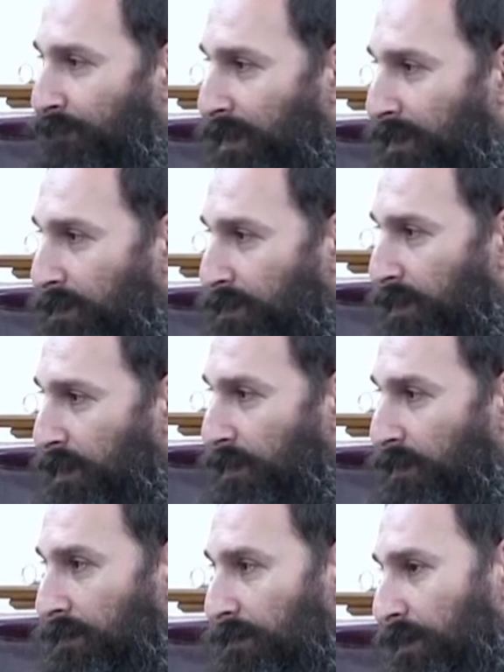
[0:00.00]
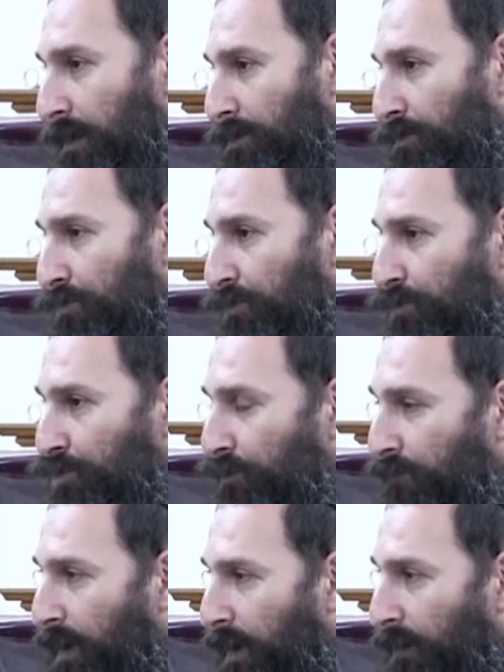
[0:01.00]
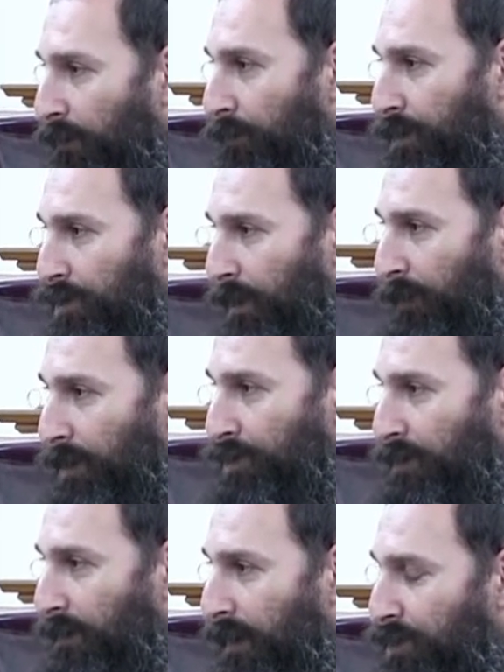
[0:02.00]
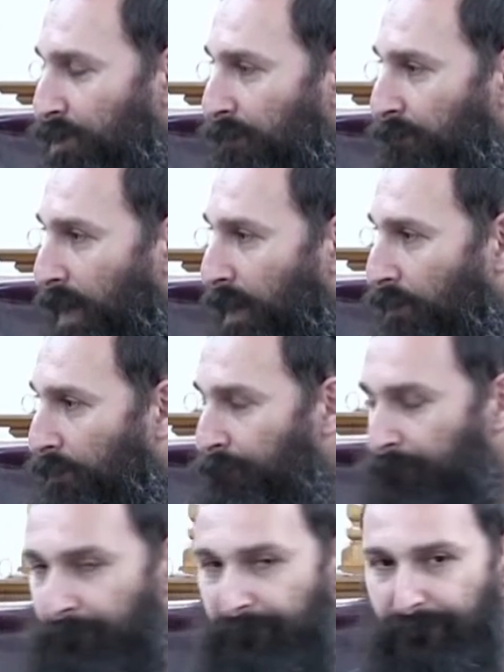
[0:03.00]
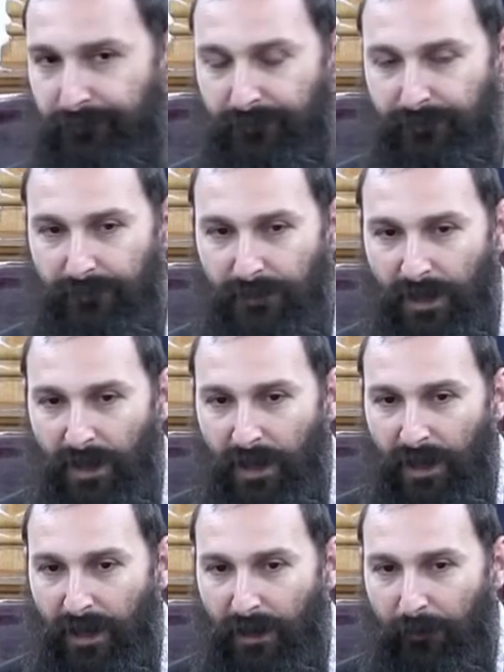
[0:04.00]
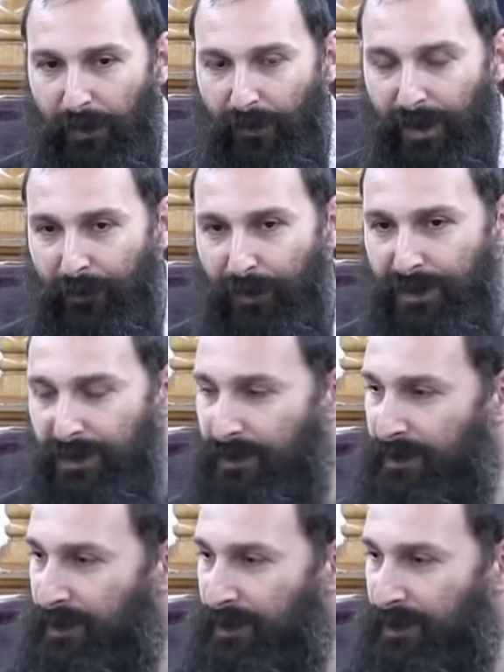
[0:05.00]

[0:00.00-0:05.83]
taseh, he has to do tshuva, omed sham ad shenimcha lo. But when a person